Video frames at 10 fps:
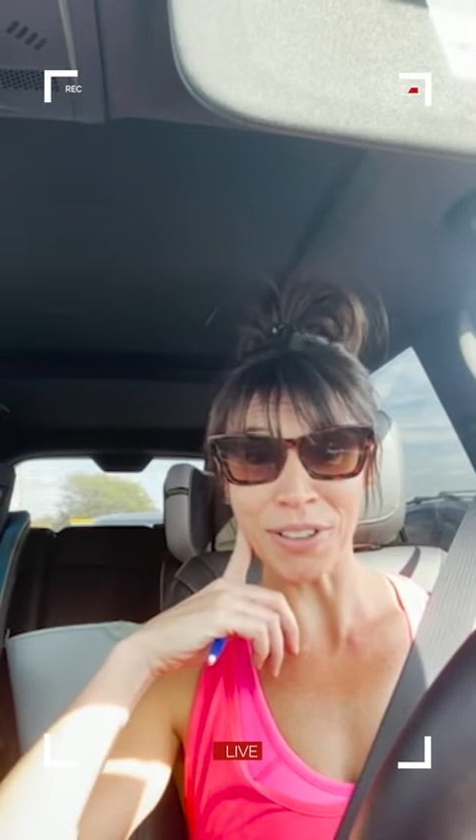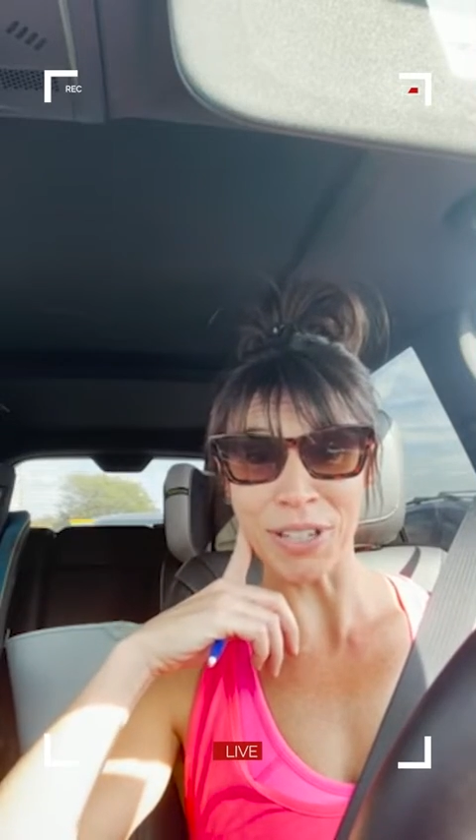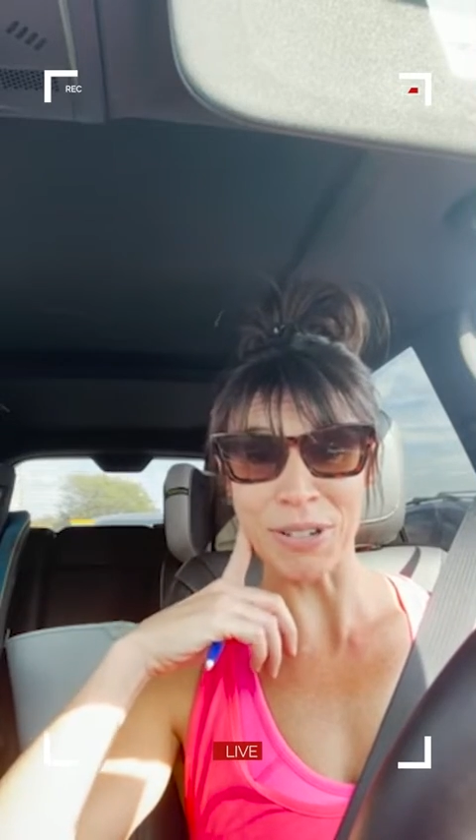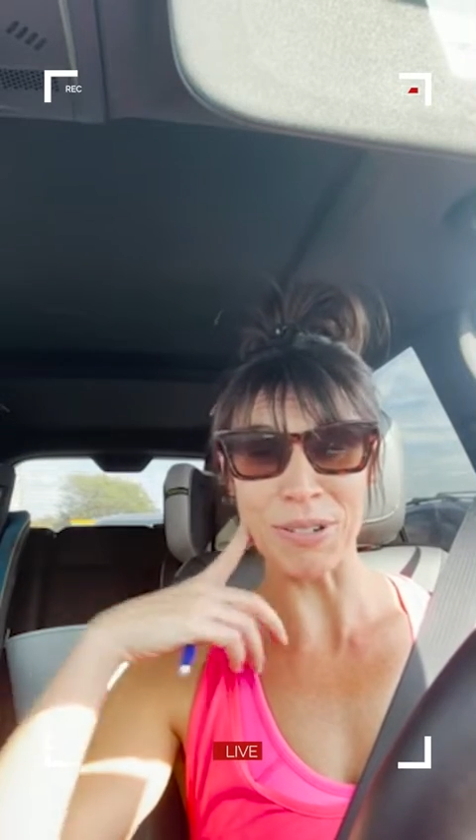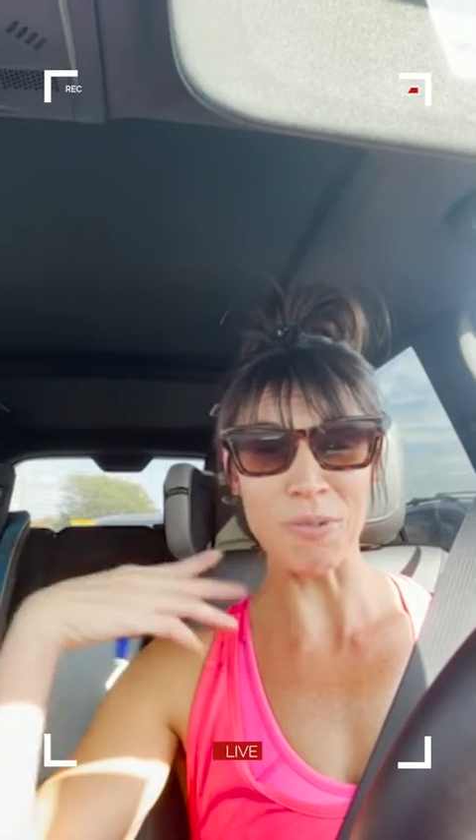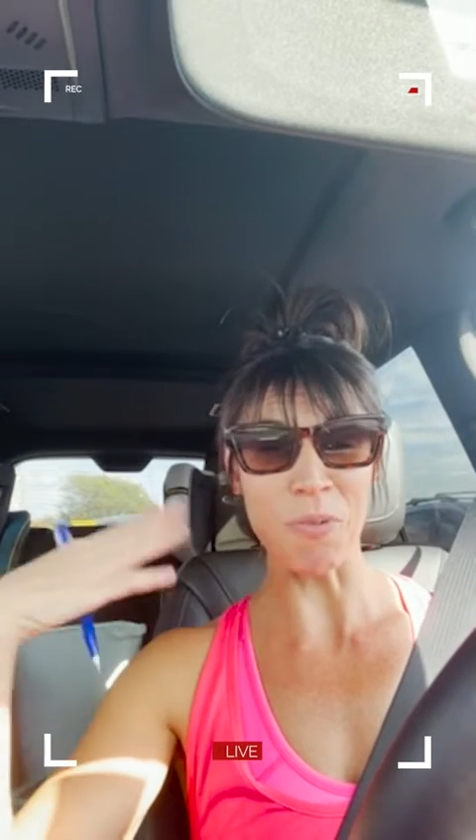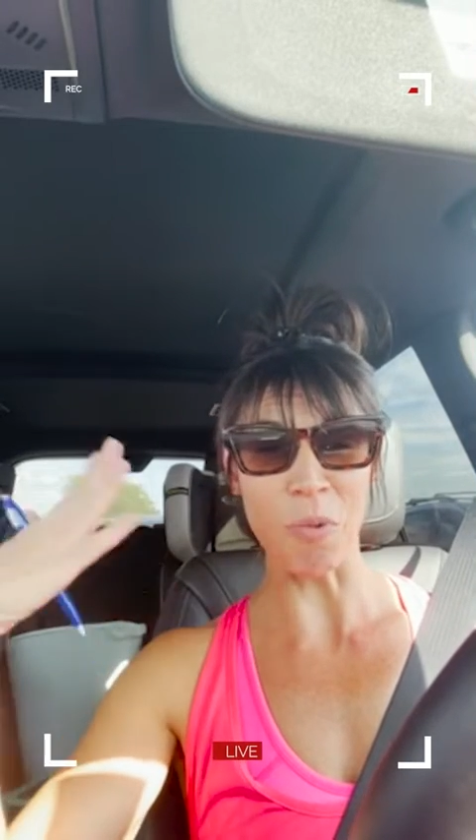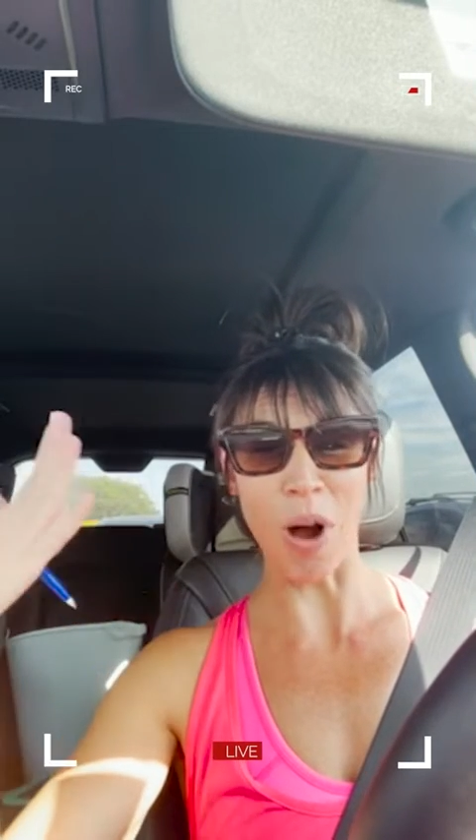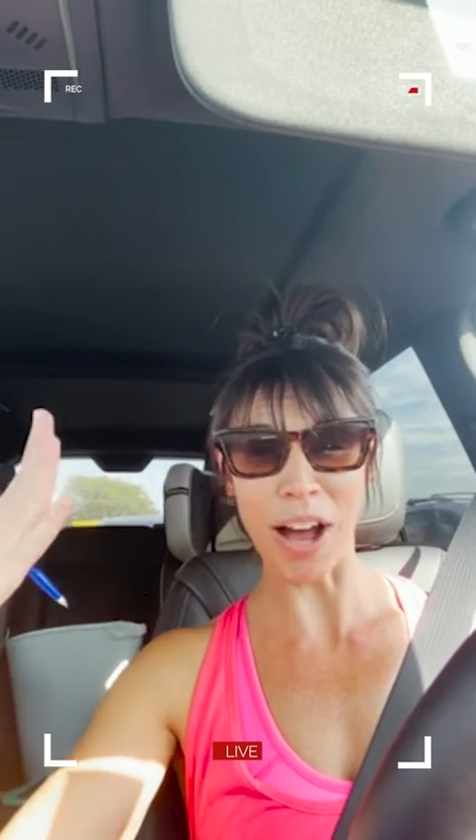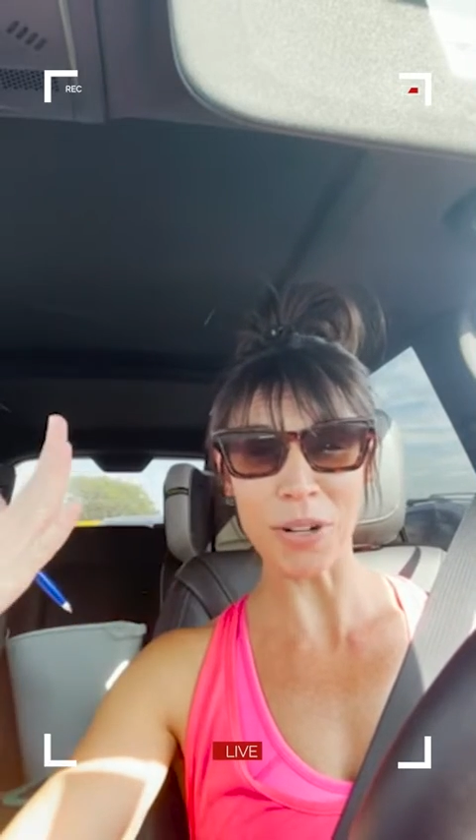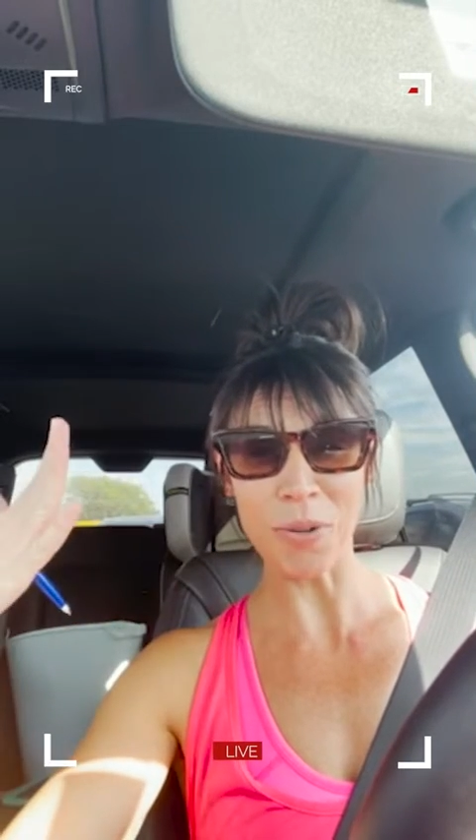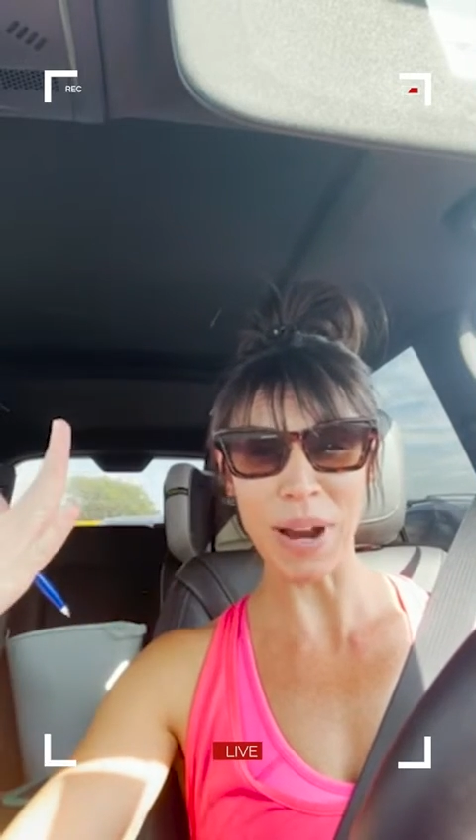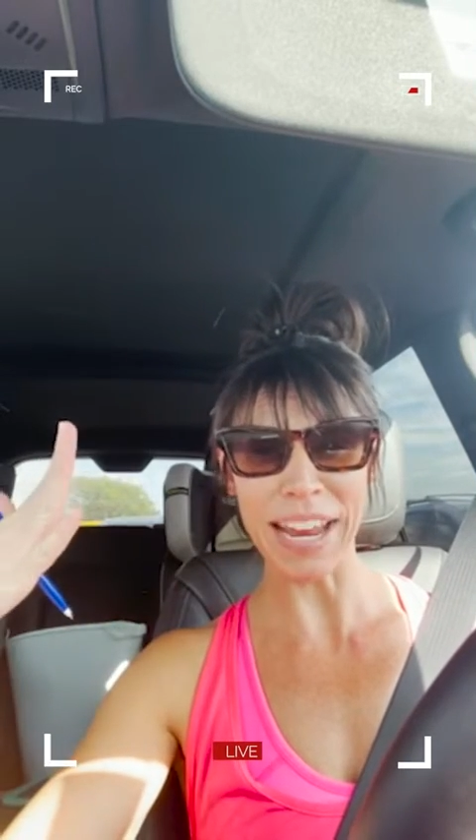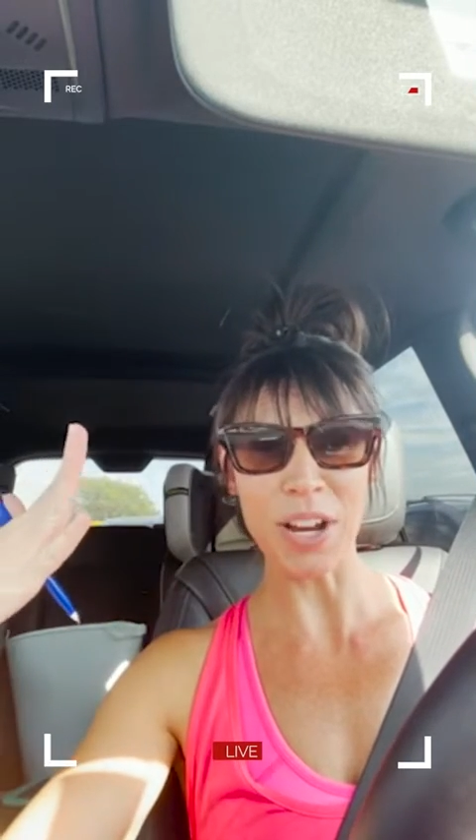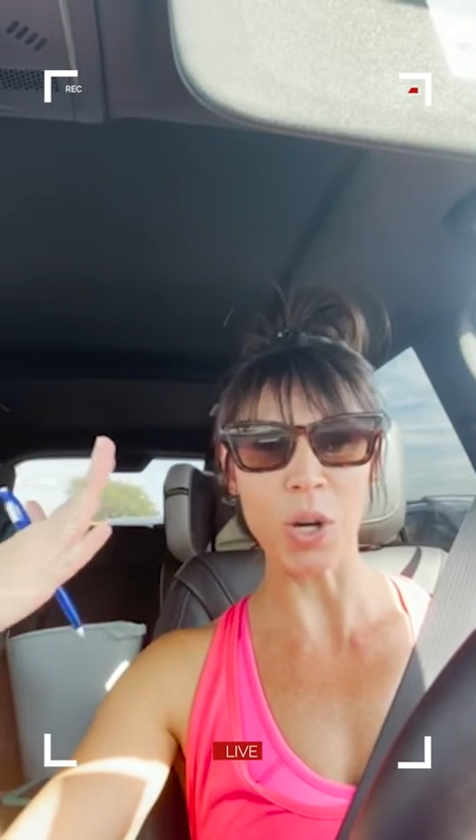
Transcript: lose water weight